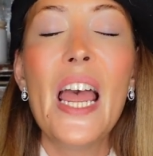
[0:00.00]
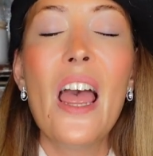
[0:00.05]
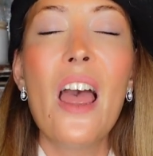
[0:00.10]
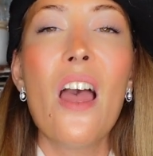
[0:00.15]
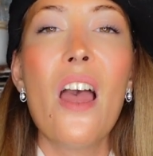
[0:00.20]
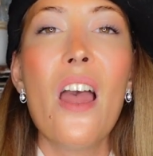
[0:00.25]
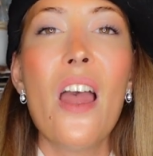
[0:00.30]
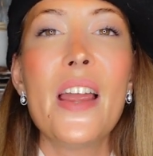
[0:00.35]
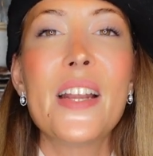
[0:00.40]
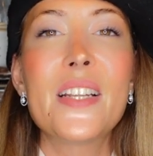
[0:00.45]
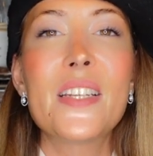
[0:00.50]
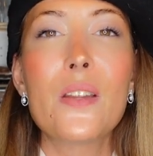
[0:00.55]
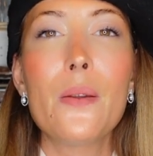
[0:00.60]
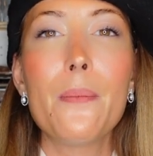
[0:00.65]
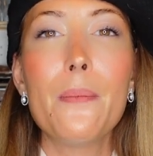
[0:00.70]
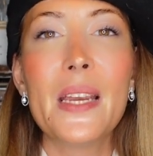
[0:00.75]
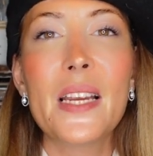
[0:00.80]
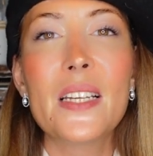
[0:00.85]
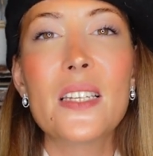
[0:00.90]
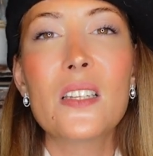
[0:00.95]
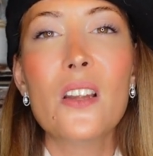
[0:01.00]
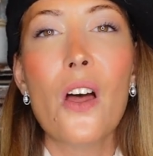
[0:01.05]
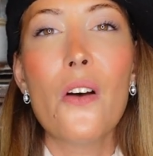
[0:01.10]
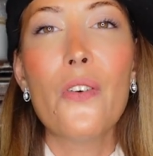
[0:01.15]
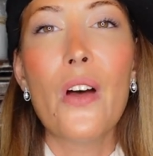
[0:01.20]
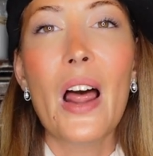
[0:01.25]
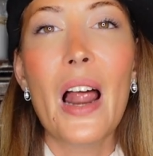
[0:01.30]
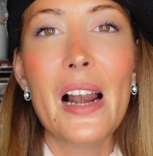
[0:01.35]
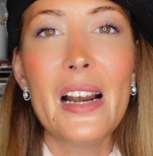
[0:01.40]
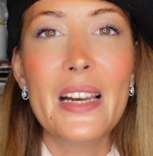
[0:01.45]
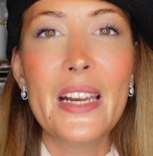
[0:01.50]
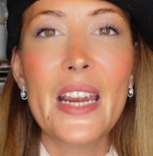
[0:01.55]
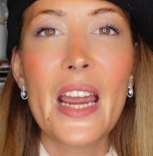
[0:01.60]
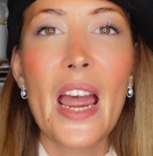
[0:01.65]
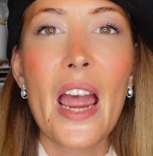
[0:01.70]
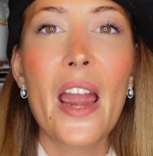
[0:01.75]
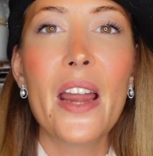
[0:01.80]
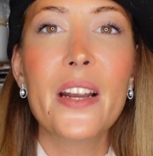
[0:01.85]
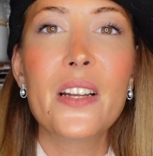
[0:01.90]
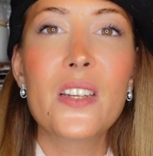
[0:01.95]
It's a mix of
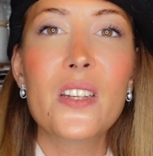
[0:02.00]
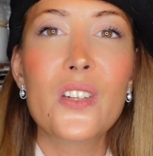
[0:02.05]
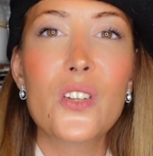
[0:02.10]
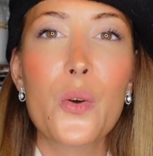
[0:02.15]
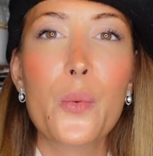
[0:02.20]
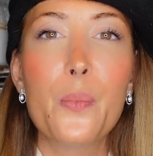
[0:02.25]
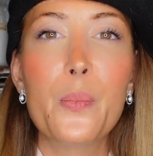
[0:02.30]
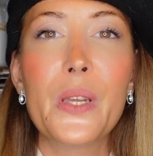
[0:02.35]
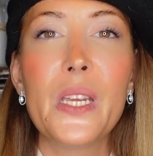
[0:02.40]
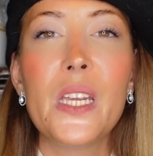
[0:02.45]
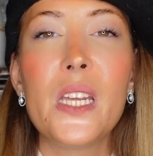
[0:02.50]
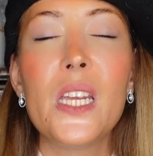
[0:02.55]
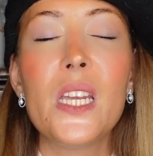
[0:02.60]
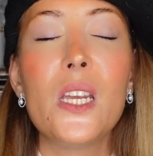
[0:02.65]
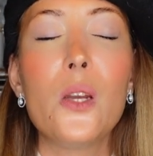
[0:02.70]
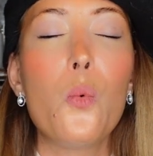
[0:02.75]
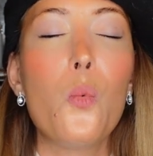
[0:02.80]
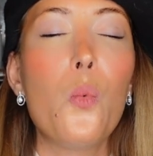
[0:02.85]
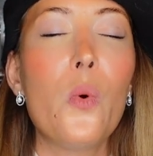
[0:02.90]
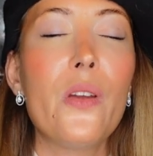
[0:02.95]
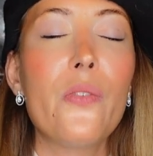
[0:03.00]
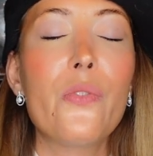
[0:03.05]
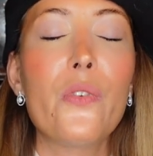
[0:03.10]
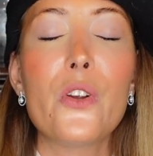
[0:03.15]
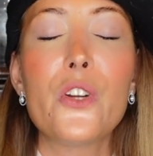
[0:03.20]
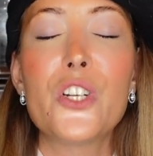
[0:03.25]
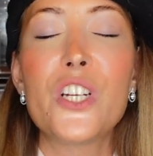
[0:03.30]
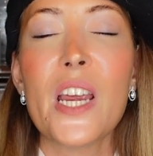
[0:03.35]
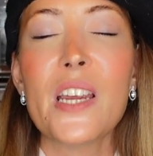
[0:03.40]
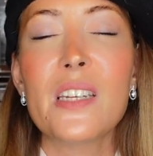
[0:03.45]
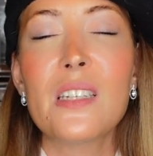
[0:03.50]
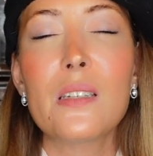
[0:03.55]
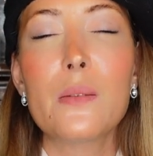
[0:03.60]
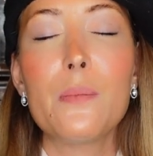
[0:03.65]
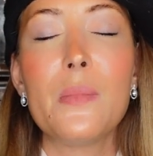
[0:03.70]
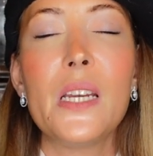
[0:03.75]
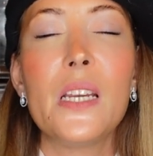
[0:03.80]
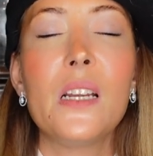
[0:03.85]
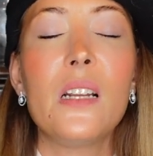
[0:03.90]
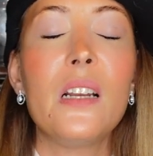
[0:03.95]
aldehyde, soapy, with
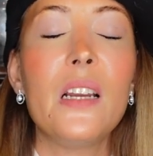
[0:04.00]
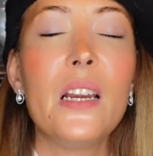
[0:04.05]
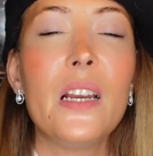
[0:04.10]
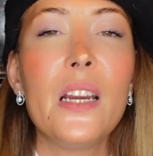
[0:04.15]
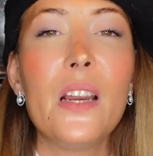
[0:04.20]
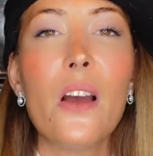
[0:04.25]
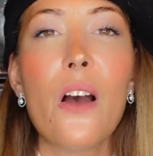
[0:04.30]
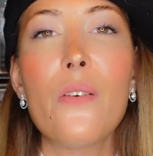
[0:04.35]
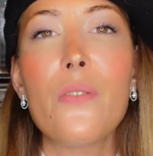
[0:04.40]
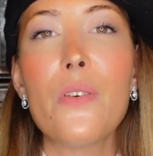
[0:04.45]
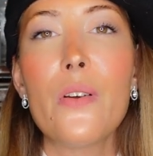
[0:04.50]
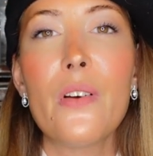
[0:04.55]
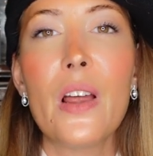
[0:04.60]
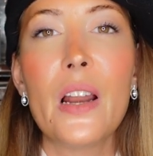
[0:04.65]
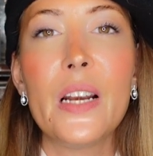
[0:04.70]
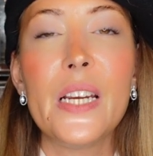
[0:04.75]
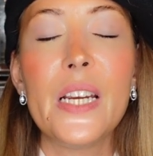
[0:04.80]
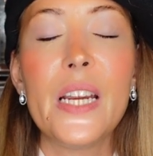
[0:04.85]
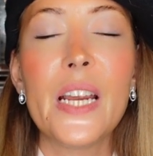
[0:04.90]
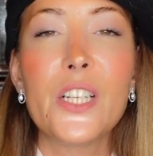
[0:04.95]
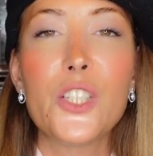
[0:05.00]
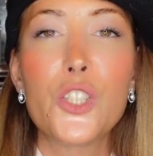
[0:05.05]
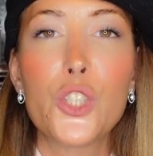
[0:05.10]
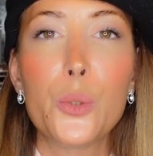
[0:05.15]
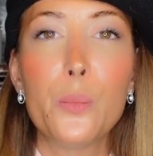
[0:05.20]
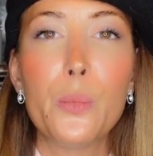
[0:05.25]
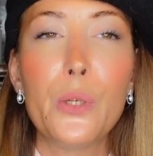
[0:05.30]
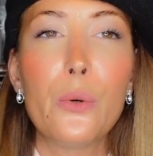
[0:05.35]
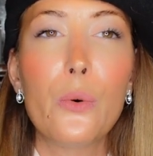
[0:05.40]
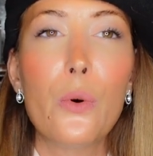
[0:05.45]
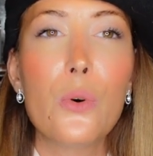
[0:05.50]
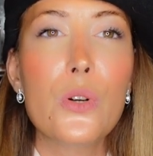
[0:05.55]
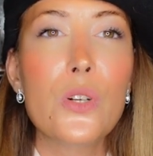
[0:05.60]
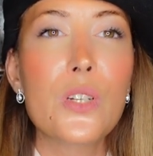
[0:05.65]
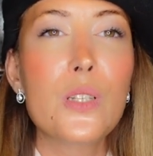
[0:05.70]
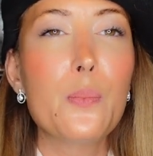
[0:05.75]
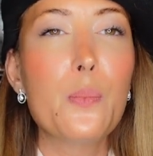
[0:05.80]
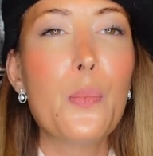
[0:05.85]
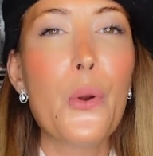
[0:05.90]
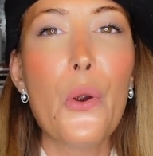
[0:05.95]
jasmine, lily of the valley, and
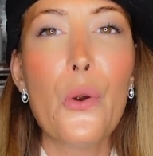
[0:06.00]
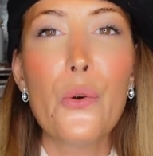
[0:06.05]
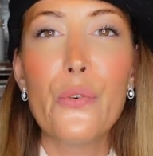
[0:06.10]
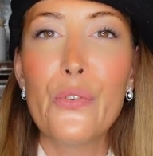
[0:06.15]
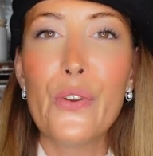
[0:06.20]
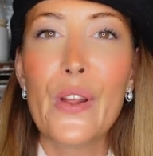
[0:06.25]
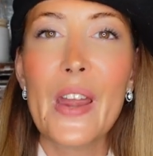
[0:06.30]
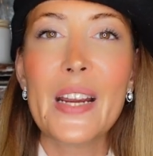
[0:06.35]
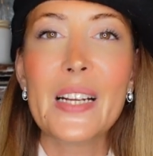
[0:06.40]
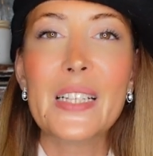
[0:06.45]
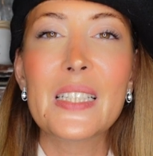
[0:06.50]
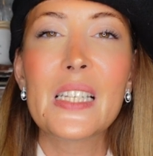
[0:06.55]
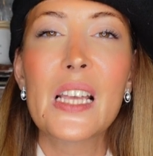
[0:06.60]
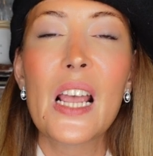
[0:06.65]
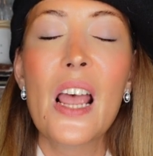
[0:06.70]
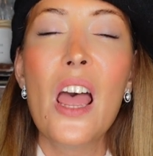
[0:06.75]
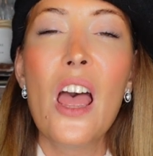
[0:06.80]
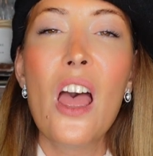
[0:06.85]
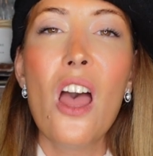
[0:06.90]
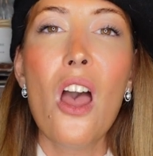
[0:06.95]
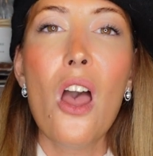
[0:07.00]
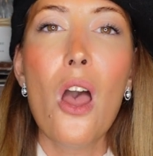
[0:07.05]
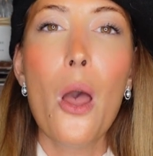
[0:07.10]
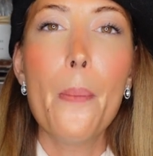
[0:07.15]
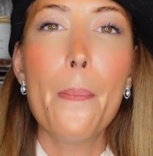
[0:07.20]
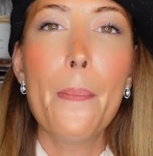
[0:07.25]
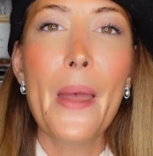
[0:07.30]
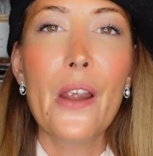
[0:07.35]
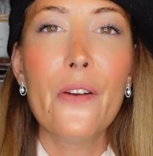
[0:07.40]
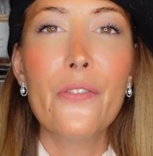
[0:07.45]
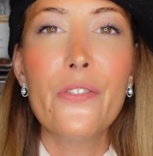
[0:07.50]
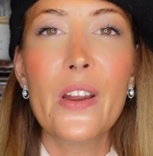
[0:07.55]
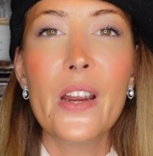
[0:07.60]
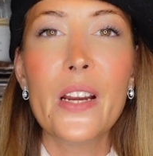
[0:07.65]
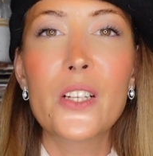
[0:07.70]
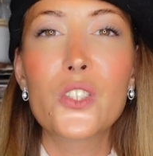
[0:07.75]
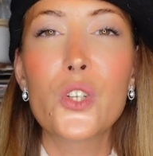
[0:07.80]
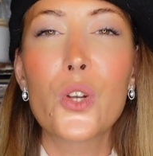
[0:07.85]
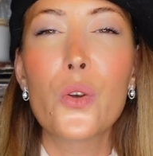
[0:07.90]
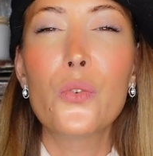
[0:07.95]
tuberose. Perfect
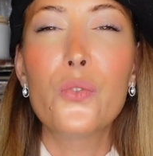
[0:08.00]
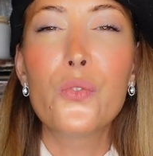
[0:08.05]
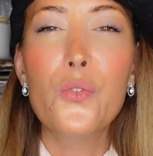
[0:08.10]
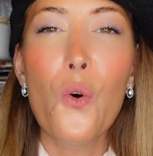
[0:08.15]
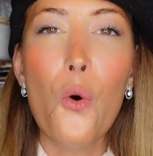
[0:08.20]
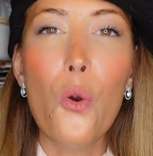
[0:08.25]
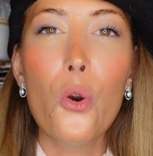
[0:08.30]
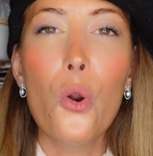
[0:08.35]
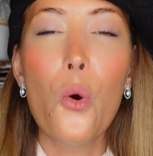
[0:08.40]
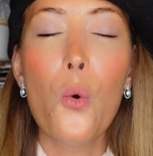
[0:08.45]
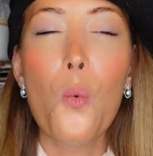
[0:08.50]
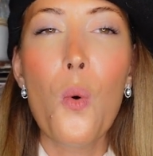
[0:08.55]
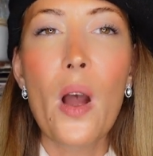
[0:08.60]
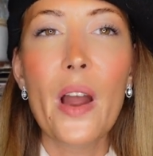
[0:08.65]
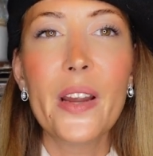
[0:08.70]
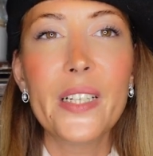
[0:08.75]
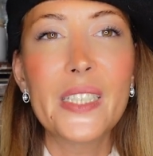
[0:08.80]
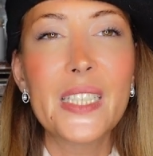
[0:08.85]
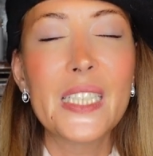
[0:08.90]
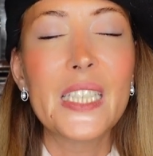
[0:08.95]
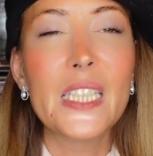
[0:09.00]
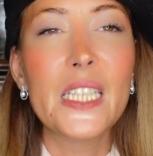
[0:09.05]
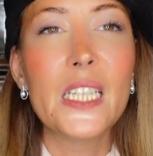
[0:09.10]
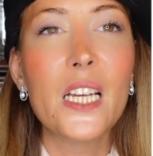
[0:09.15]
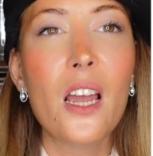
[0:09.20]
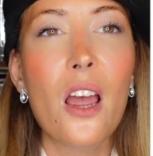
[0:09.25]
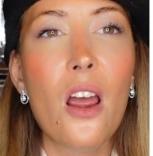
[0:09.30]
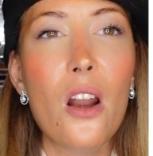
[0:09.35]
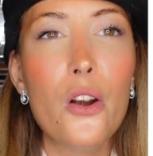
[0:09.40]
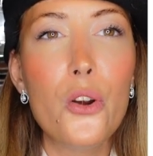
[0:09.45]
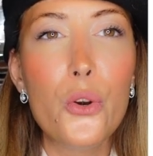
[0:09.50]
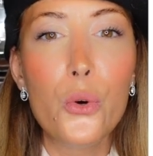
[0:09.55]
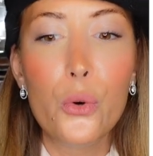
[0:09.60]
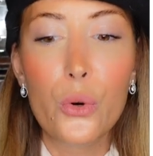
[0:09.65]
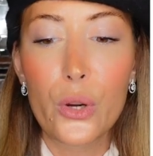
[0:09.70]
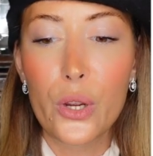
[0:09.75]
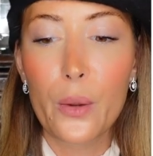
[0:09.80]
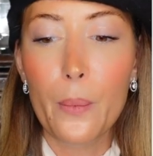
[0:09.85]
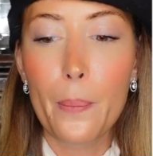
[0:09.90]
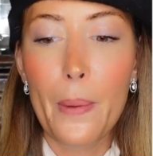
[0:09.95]
perfect fall whitey
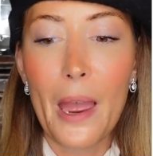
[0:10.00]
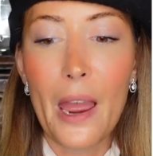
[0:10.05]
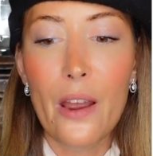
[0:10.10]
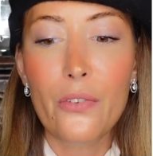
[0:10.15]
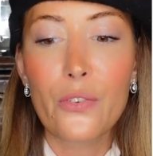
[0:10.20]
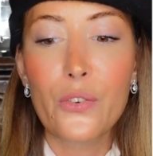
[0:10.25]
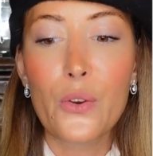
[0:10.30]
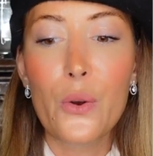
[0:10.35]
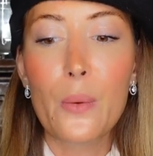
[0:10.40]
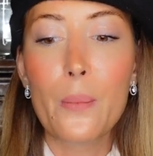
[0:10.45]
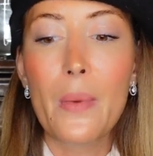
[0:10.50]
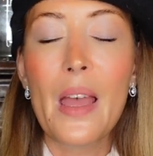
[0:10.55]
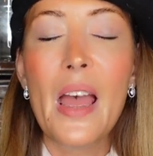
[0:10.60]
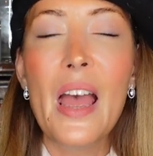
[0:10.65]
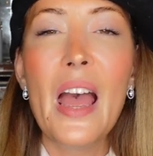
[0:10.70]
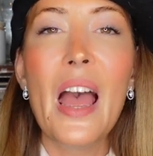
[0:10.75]
look perfume.